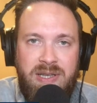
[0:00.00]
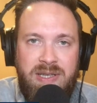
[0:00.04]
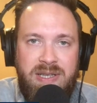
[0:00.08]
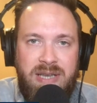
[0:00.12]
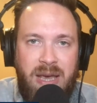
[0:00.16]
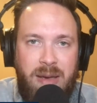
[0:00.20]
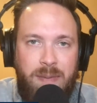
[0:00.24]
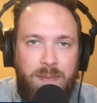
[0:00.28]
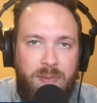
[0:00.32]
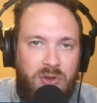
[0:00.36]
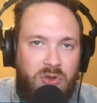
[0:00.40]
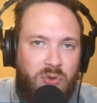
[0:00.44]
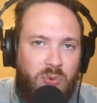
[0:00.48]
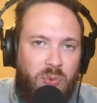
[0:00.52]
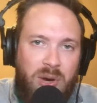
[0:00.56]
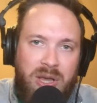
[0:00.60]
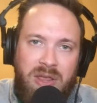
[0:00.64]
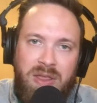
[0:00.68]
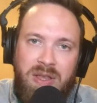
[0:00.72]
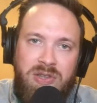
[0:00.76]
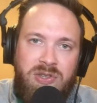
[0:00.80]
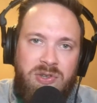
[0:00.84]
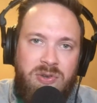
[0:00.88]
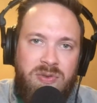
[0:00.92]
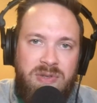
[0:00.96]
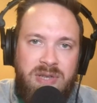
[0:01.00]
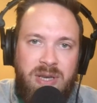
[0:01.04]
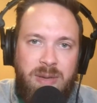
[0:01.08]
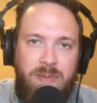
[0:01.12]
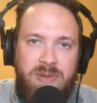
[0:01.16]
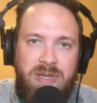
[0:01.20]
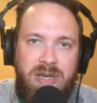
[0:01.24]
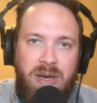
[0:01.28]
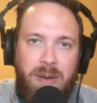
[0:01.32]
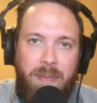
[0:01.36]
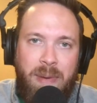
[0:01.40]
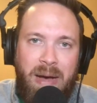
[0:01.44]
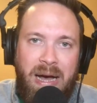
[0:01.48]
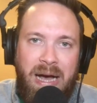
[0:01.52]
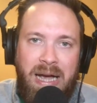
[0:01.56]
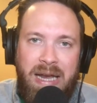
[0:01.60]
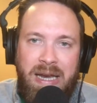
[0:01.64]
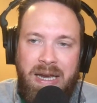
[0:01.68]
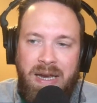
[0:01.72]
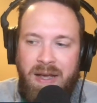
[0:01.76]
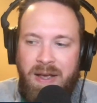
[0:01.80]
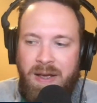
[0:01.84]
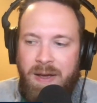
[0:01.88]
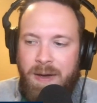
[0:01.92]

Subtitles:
this game between the two teams combined.